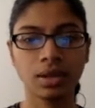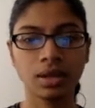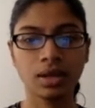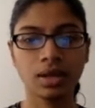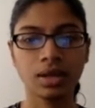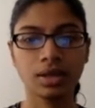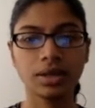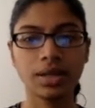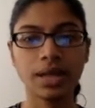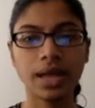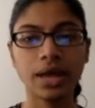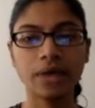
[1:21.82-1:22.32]

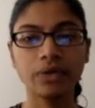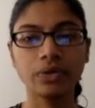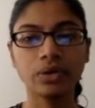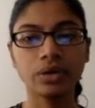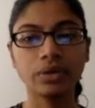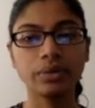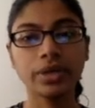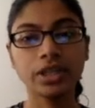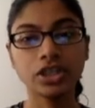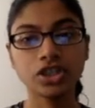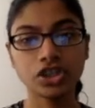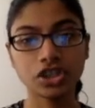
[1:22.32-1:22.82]
Now, you want to
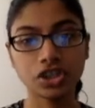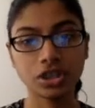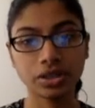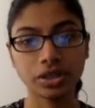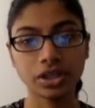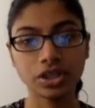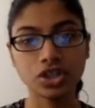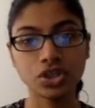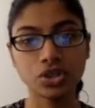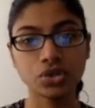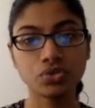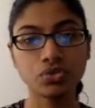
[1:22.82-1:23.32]
make sure
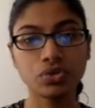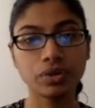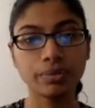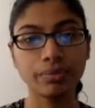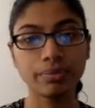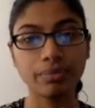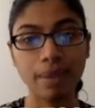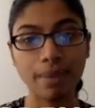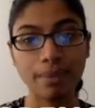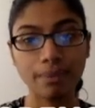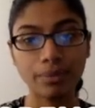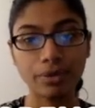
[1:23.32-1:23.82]
that you
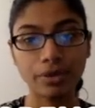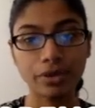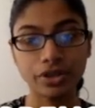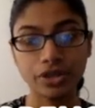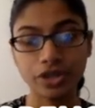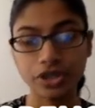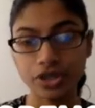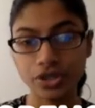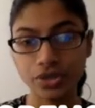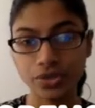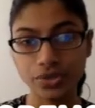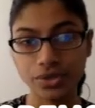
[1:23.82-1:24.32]
remember your
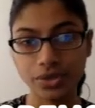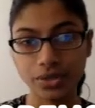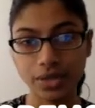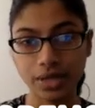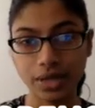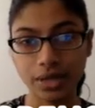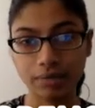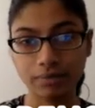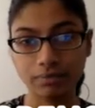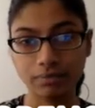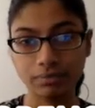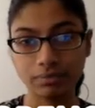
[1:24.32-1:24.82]

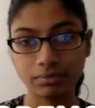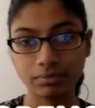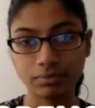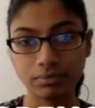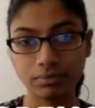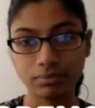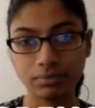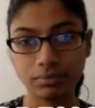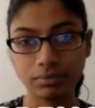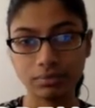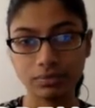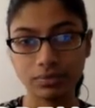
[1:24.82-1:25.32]
username,
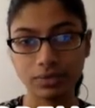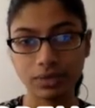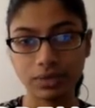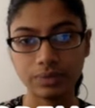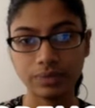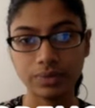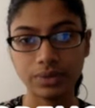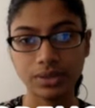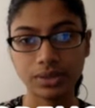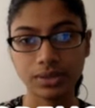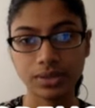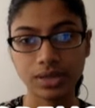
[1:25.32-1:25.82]
right?
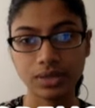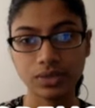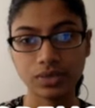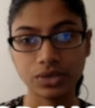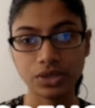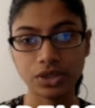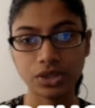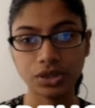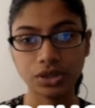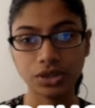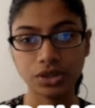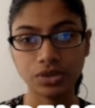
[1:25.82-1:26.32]
Because that's what
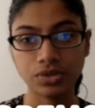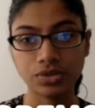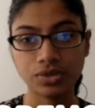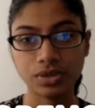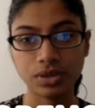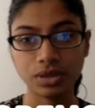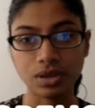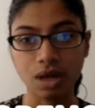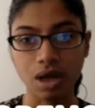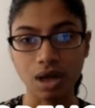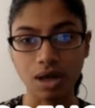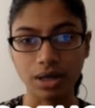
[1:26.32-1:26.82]
you'll use to
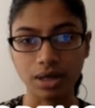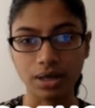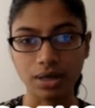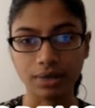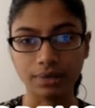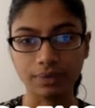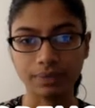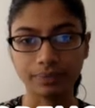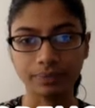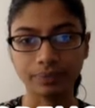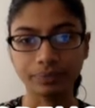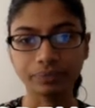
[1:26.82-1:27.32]
log in. And
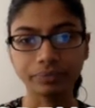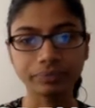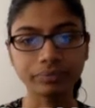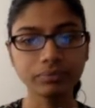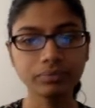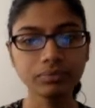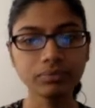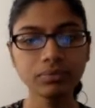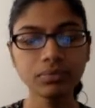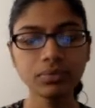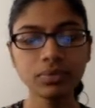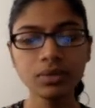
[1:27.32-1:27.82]

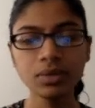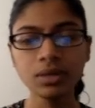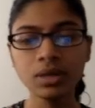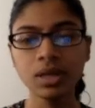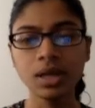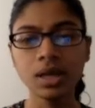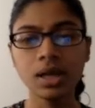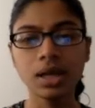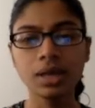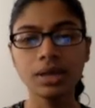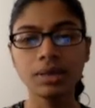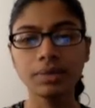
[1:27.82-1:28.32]

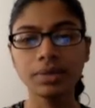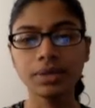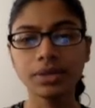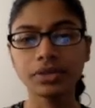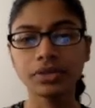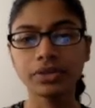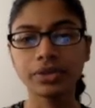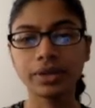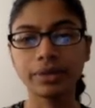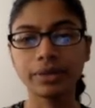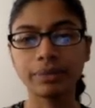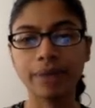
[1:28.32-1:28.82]
I'm going to
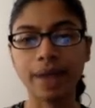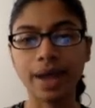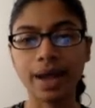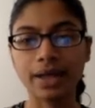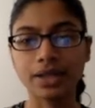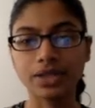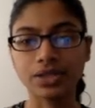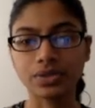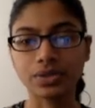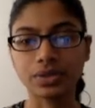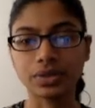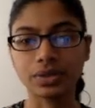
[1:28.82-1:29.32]
create
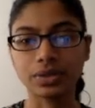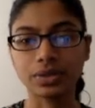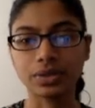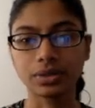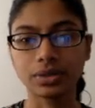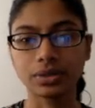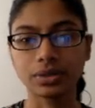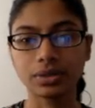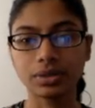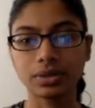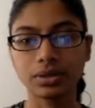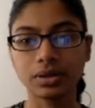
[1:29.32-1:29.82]
password.
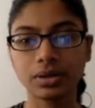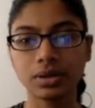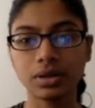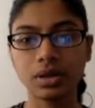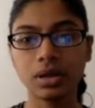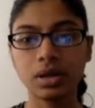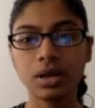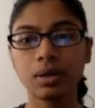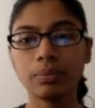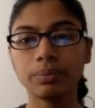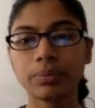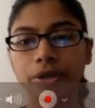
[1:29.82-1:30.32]

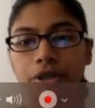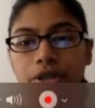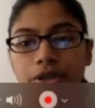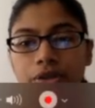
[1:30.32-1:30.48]
But you'll